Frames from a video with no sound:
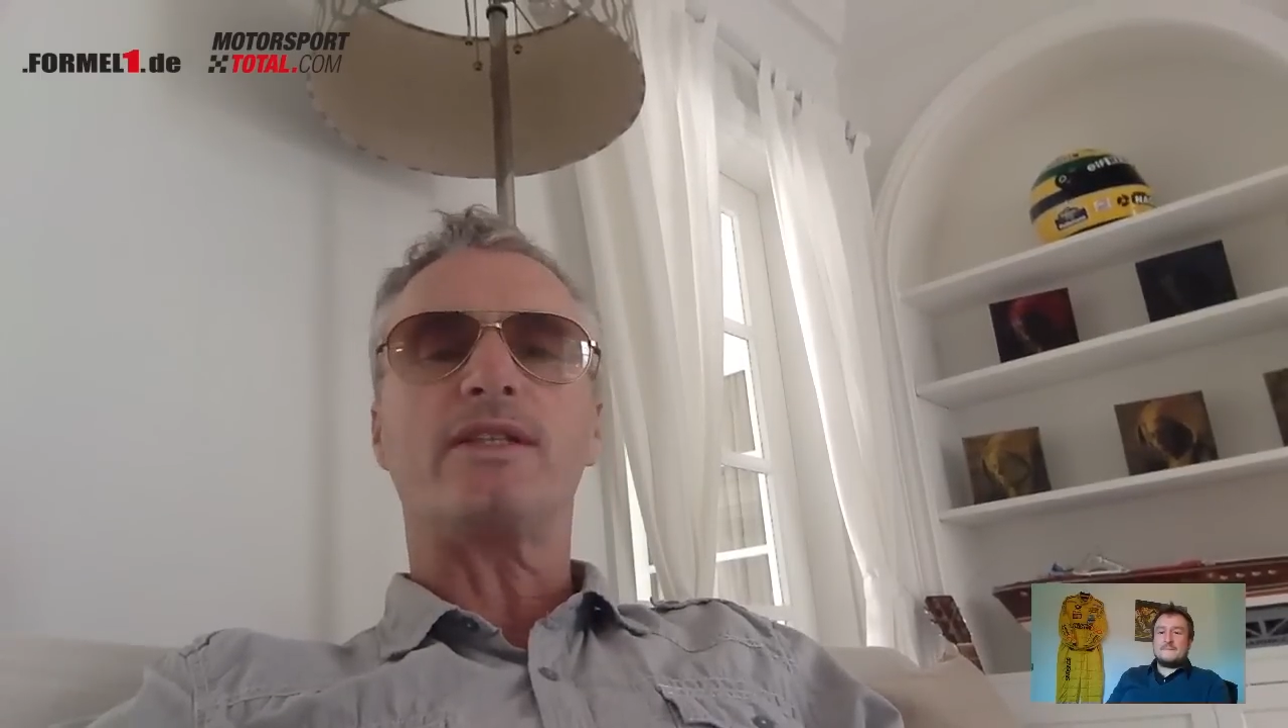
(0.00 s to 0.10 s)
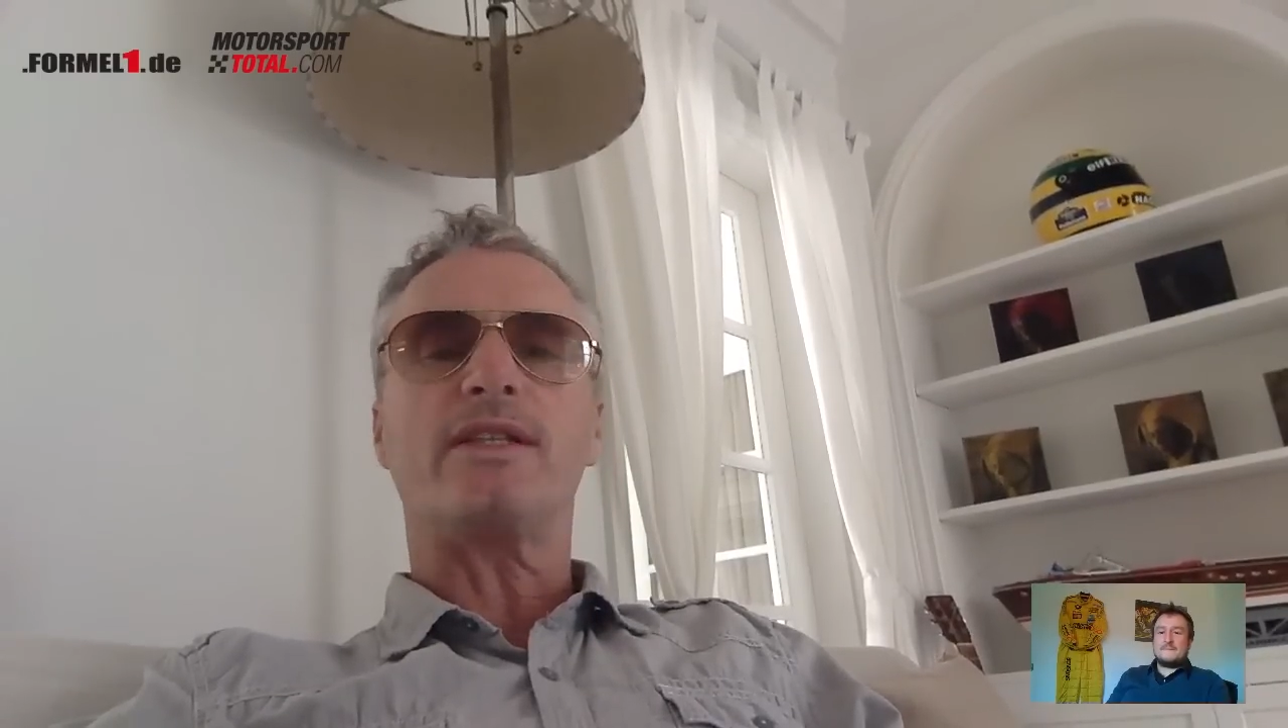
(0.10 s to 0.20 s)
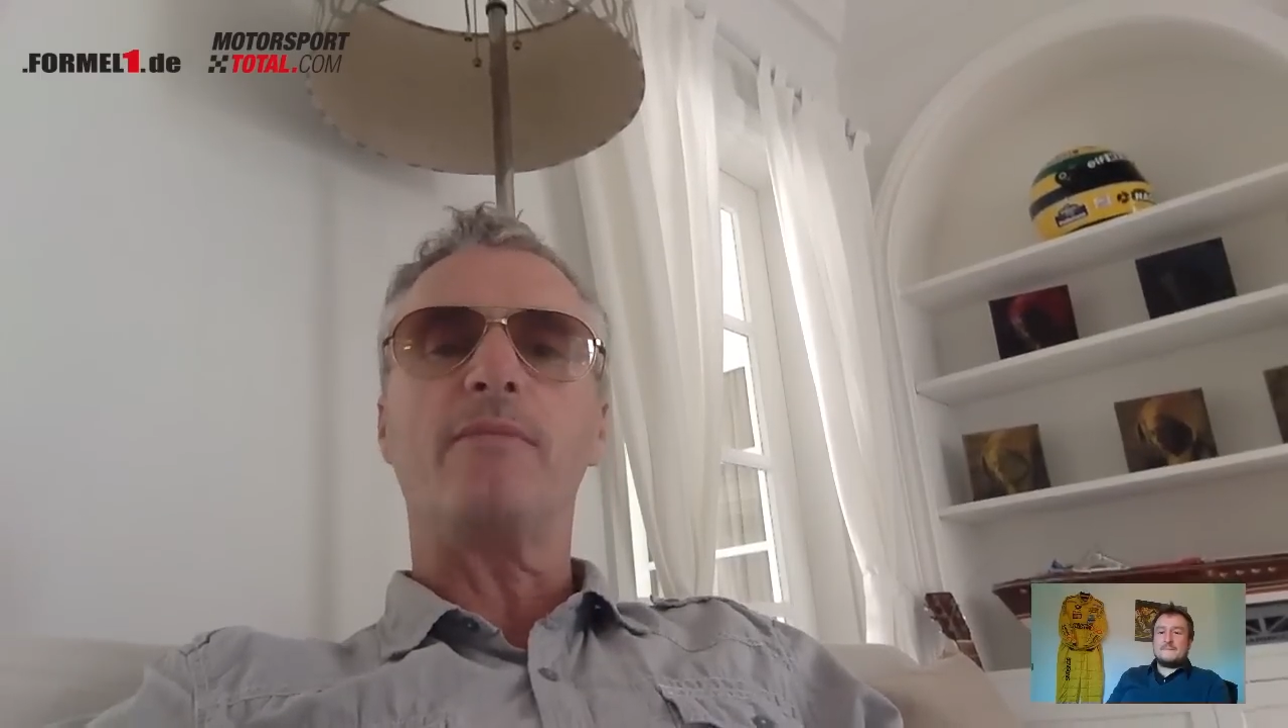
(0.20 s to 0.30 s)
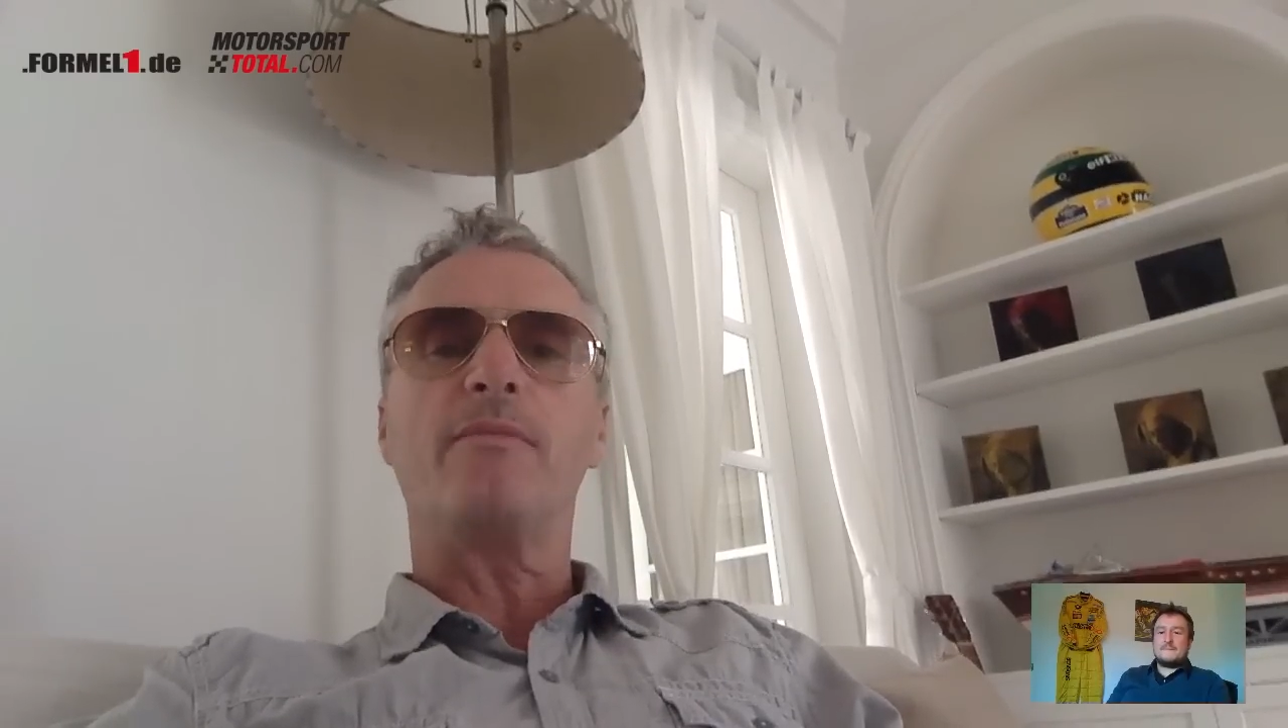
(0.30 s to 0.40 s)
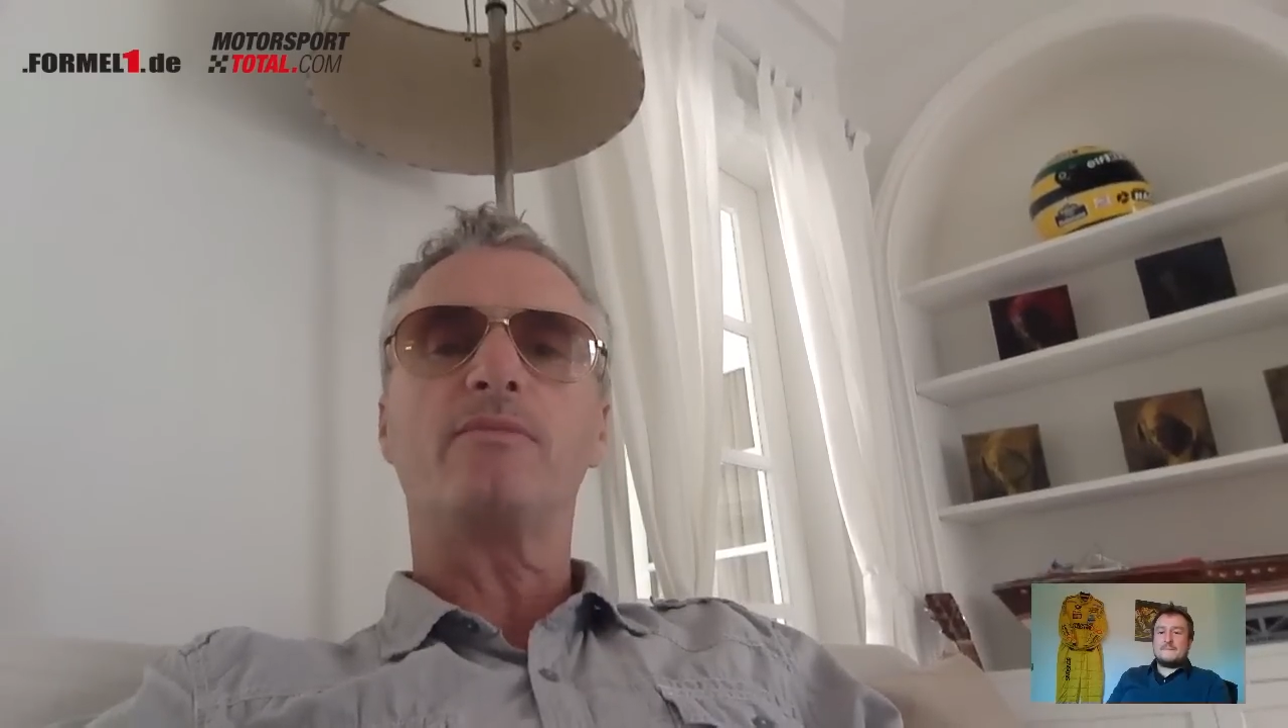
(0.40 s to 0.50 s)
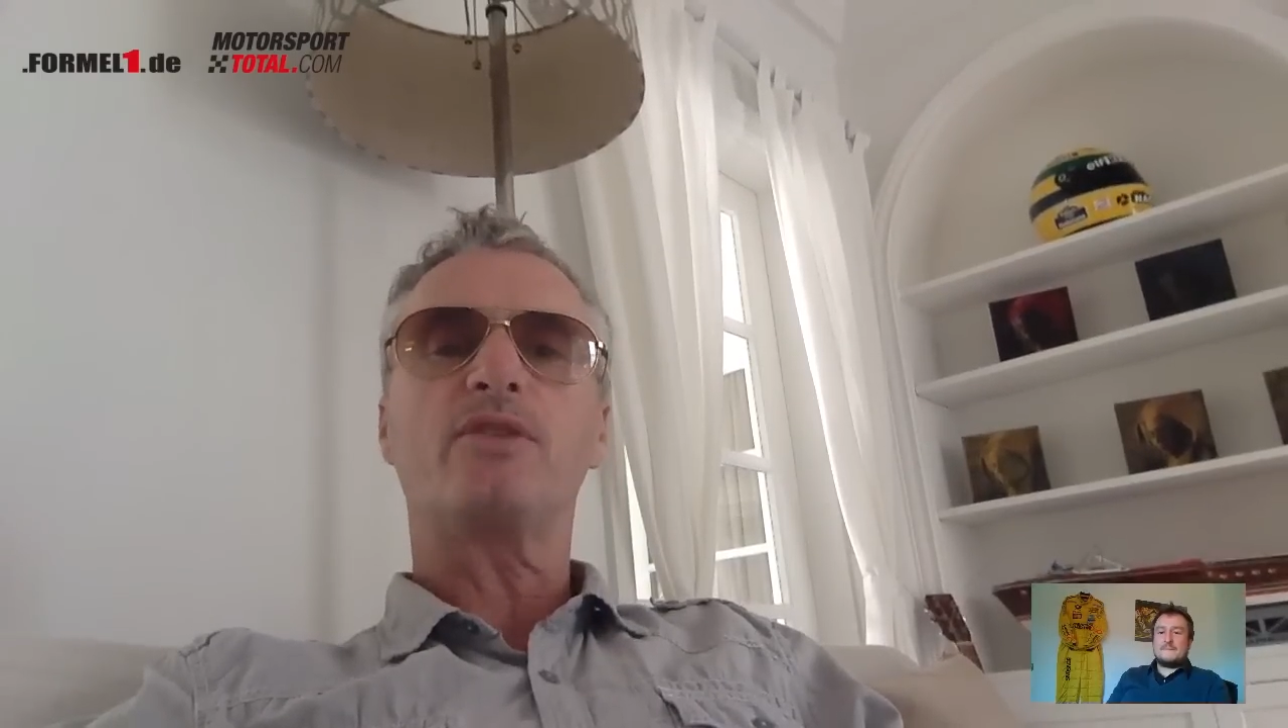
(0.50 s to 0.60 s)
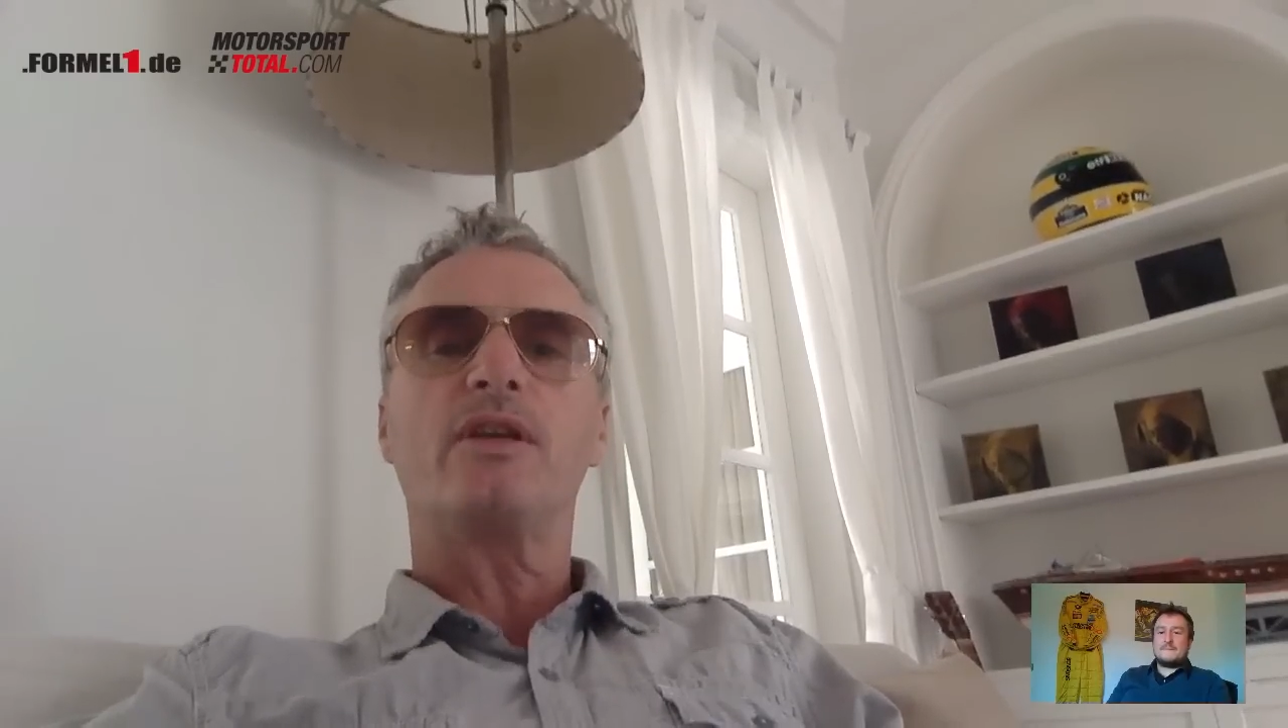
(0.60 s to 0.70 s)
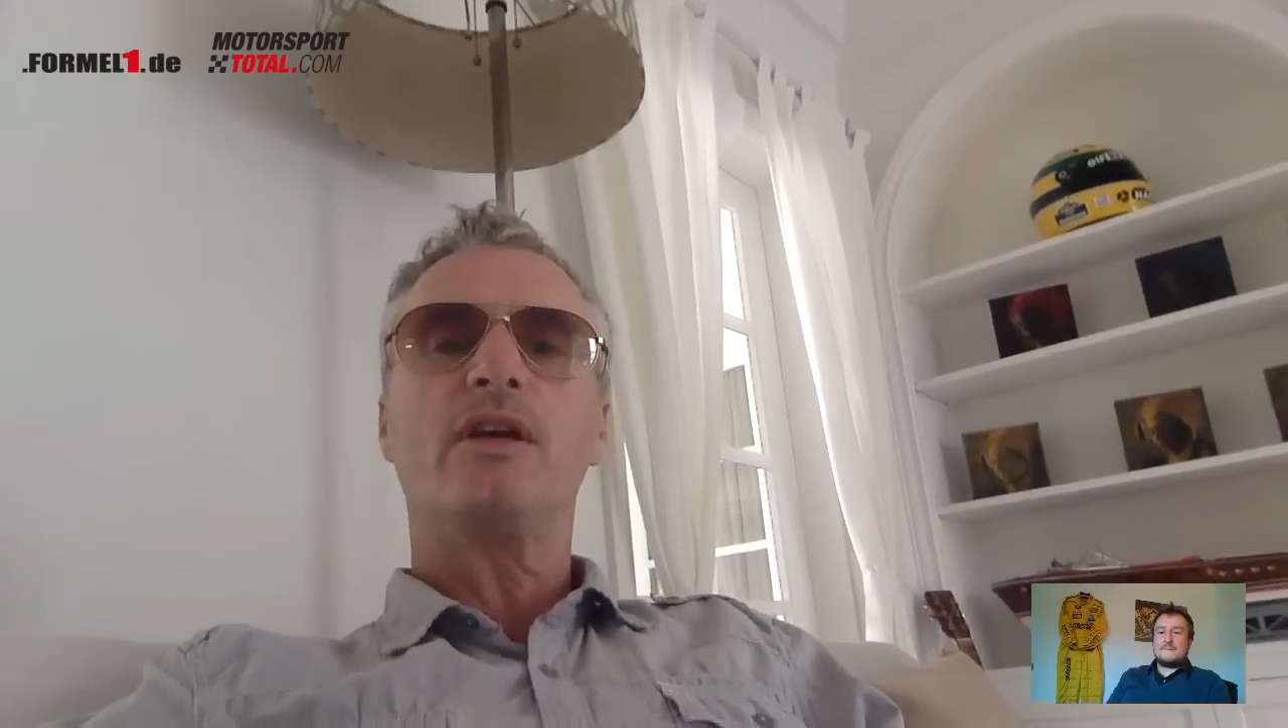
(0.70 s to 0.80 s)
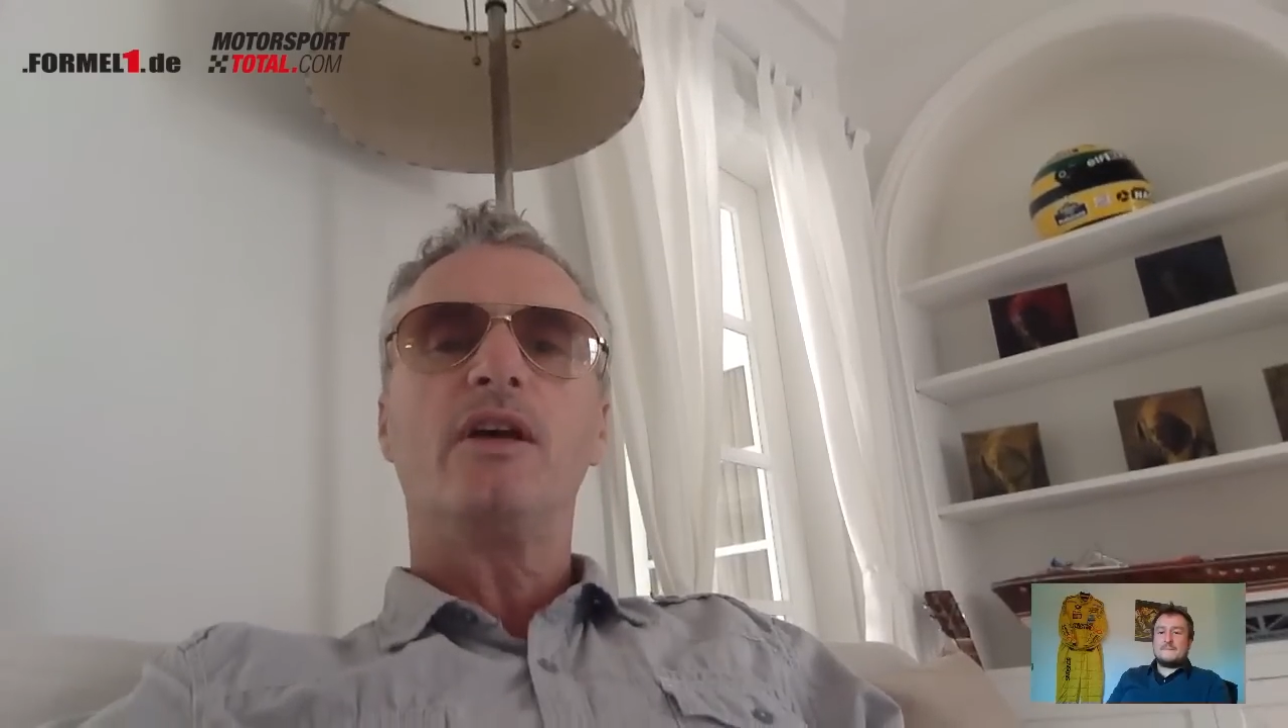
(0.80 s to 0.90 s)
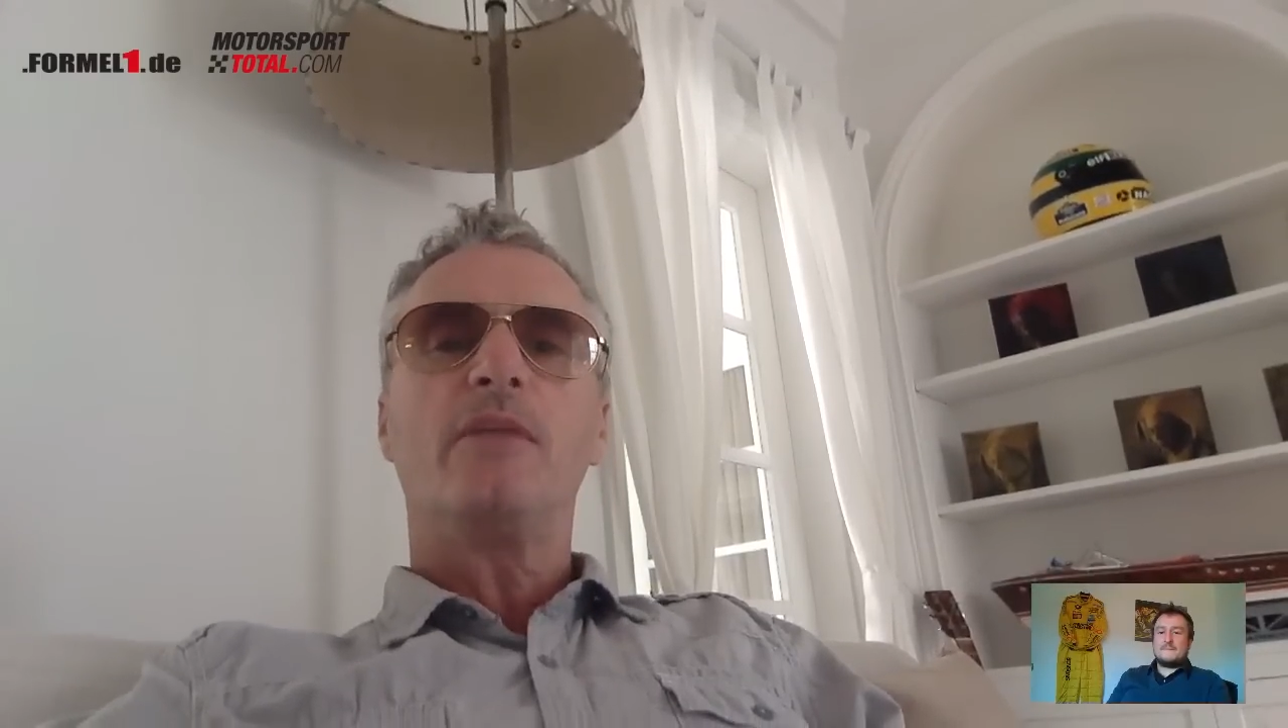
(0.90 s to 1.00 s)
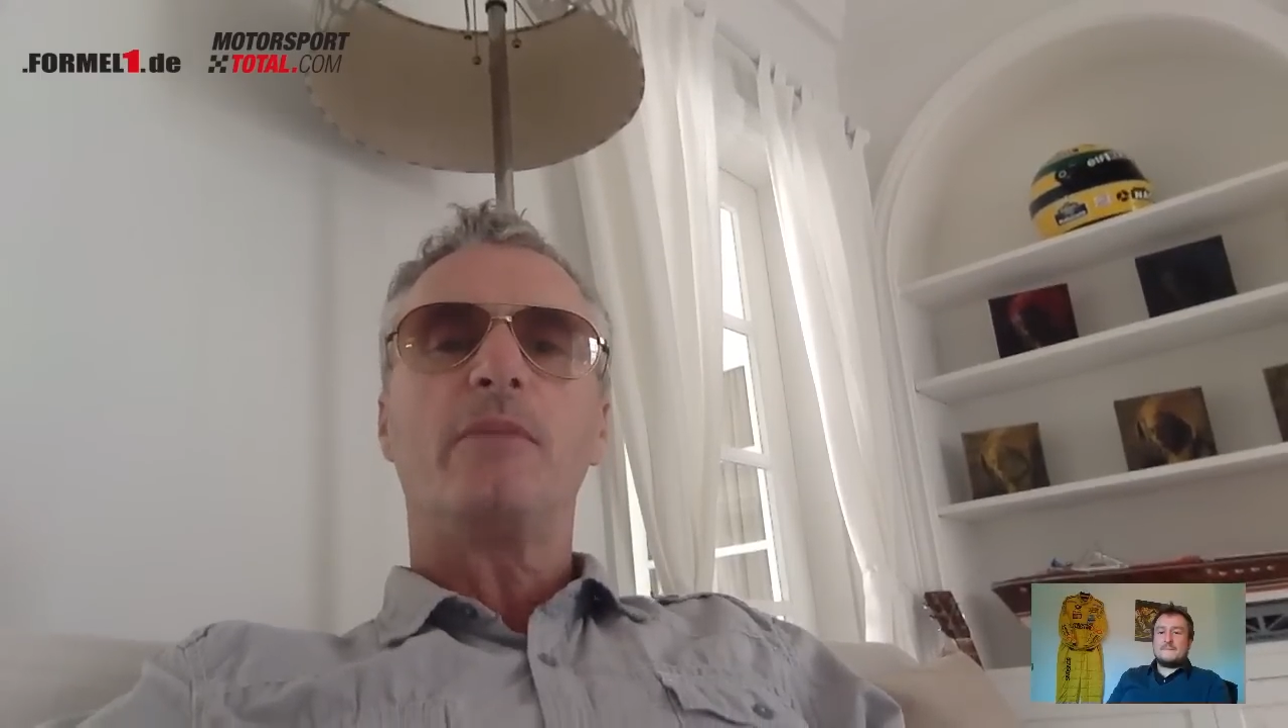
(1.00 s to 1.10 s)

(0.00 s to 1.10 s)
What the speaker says: teams